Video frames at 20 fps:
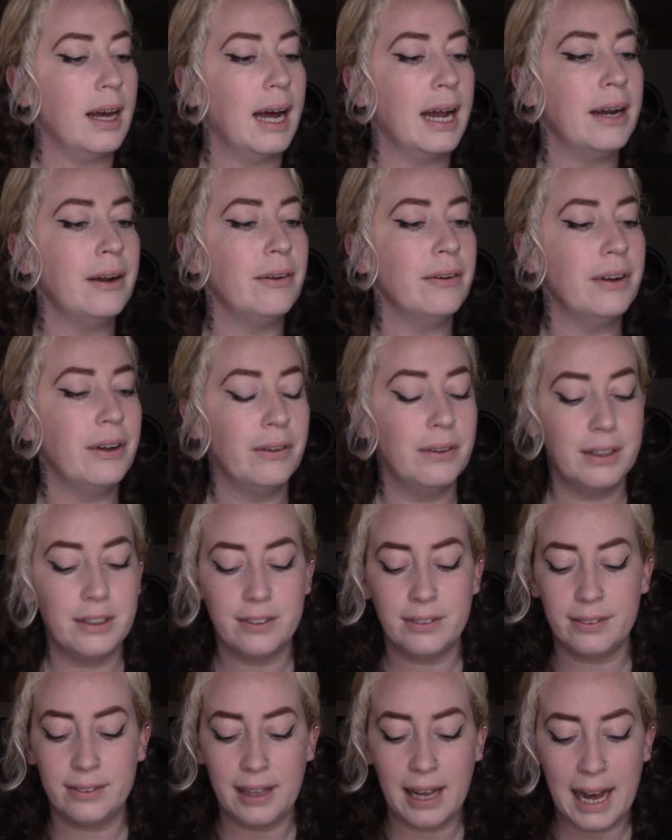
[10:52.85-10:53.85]
I don't know,
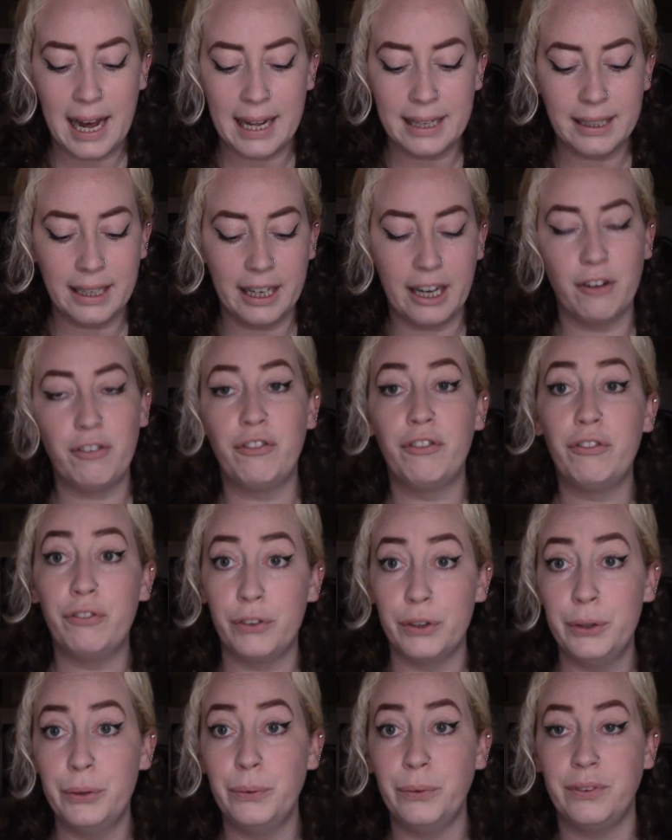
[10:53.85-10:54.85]
this had like a
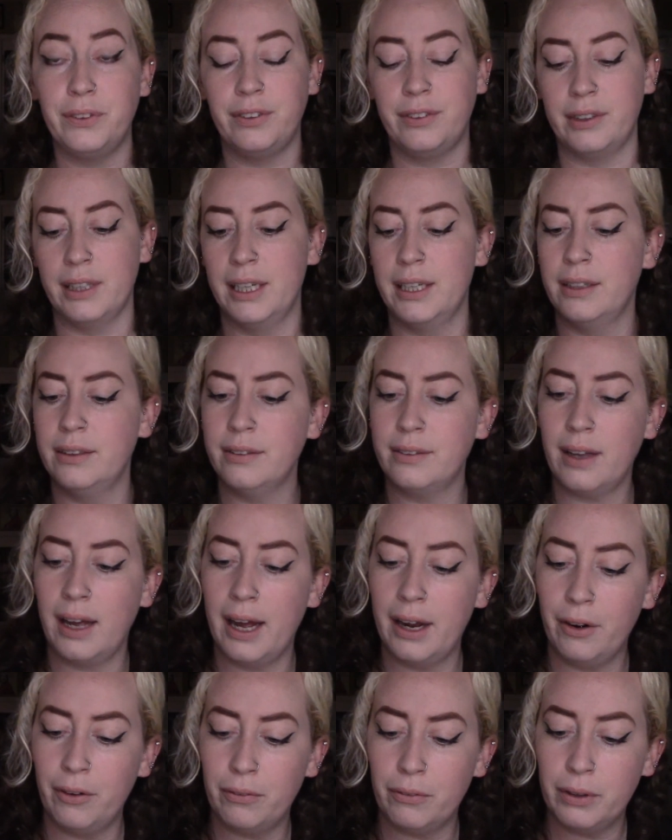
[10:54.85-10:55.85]
fruit scent.
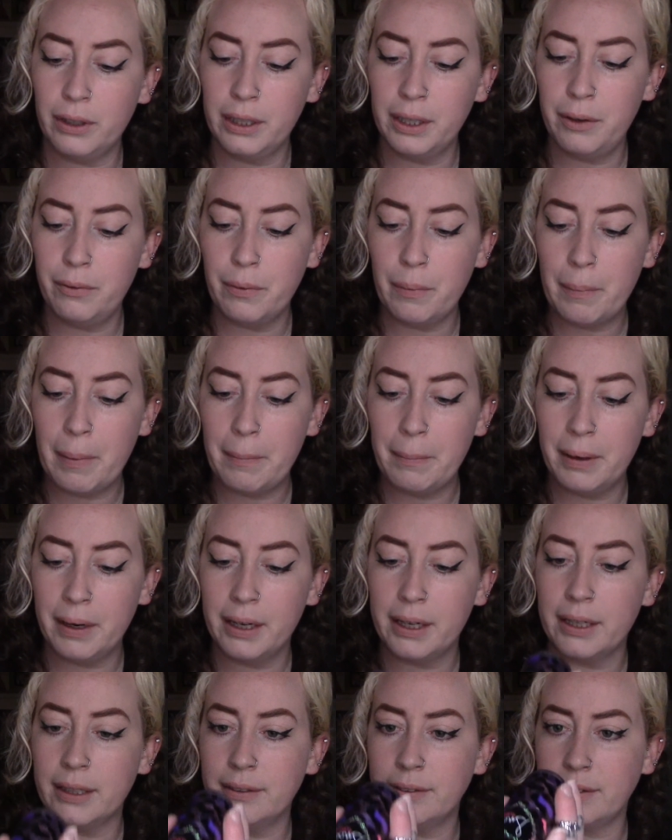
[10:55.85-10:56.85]
I don't really
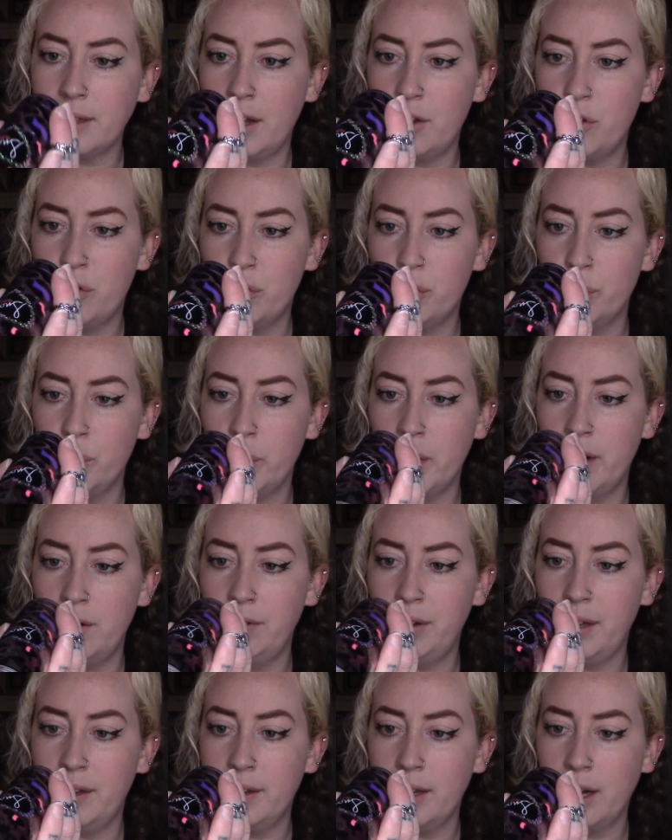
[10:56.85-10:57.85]
remember because I threw
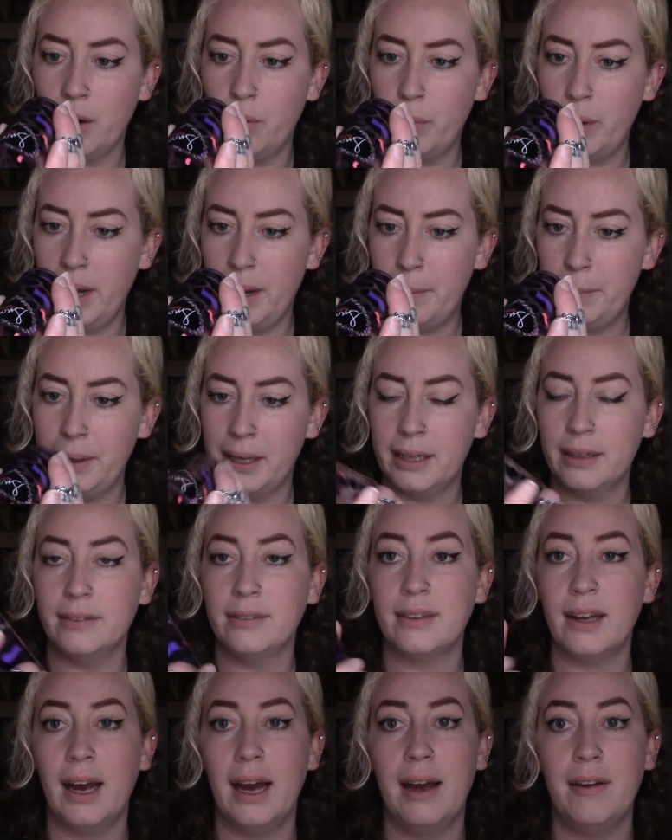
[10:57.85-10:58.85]
everything away
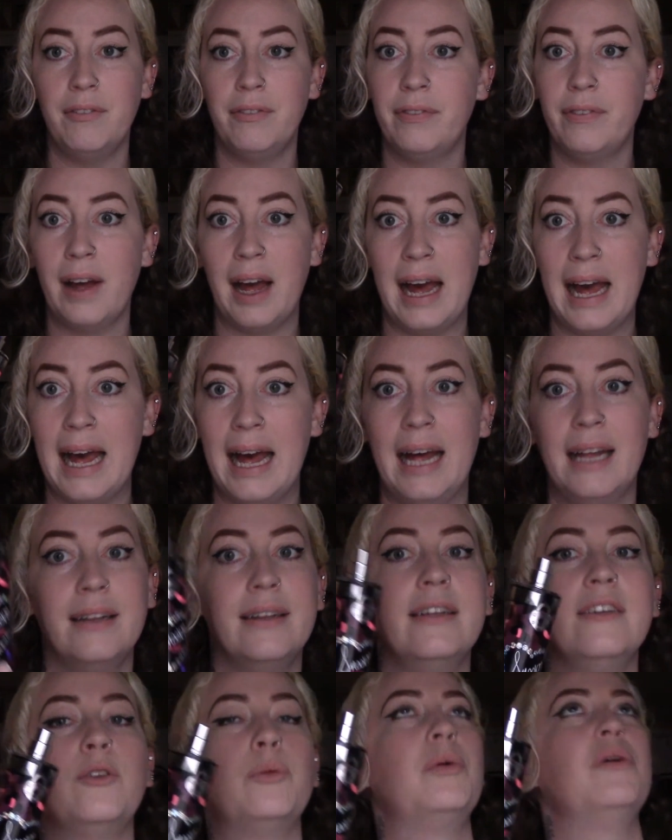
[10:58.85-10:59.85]
because I've had
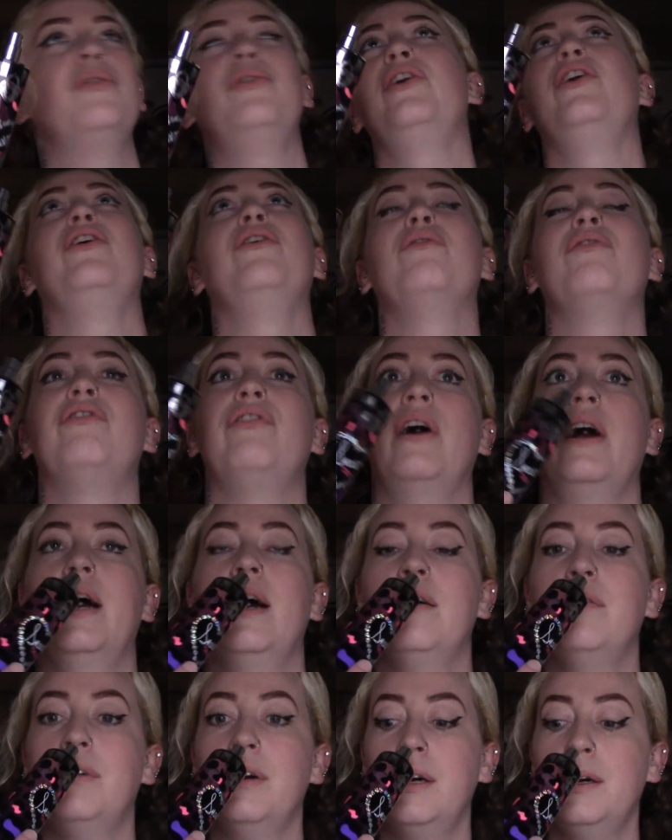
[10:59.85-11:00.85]
this perfume
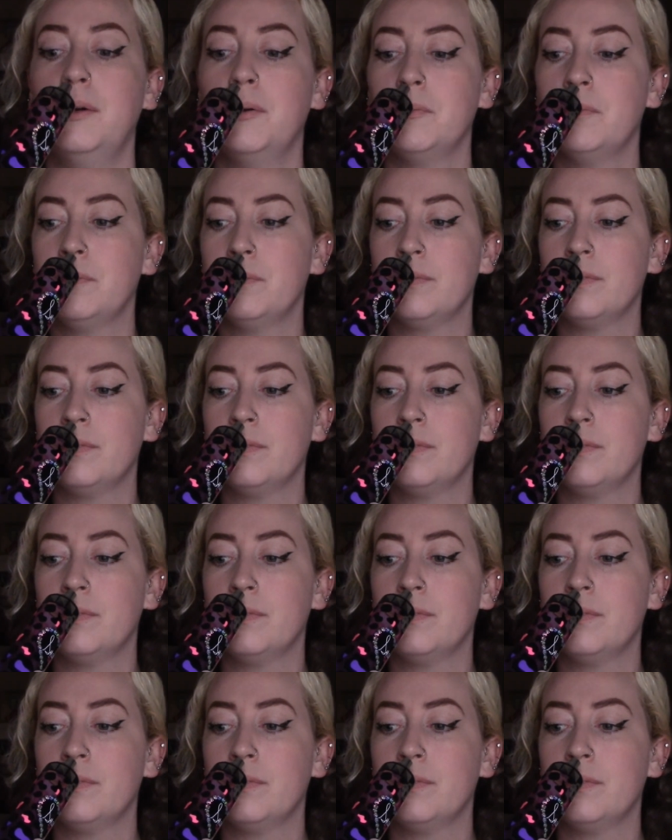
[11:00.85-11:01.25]
forever.